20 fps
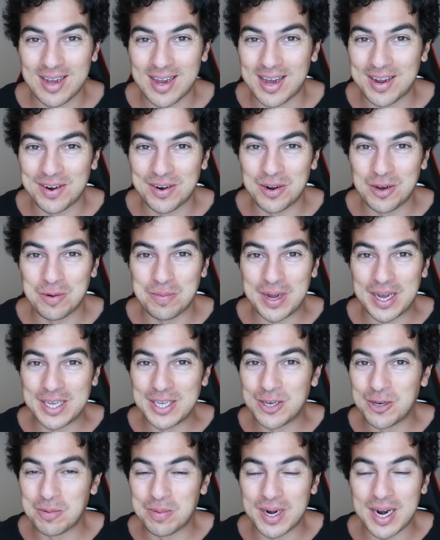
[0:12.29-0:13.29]
I don't know
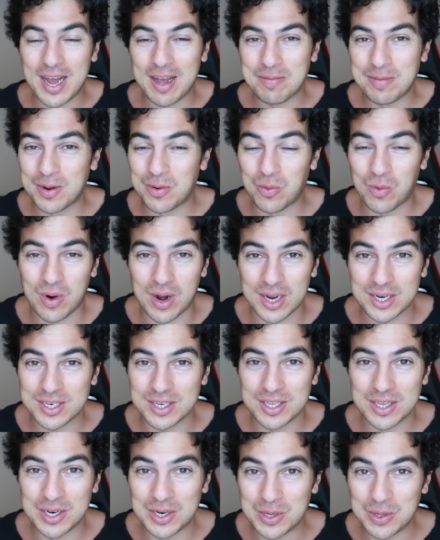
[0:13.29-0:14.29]
about you, but I've been
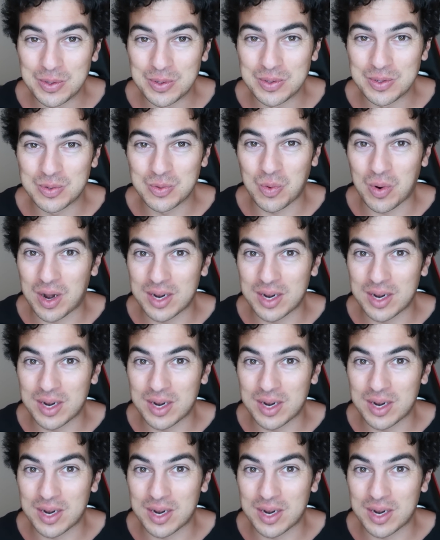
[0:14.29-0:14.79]
watching the news,